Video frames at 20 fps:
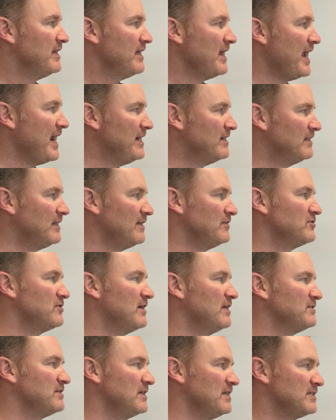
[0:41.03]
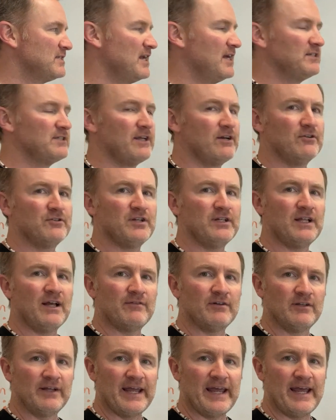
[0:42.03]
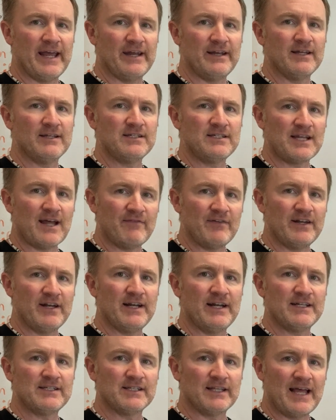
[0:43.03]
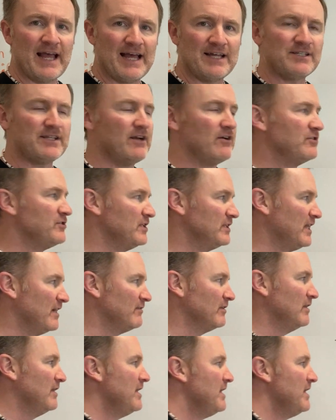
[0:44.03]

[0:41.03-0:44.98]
8 electrons in its next energy level, and 7 in its last energy level.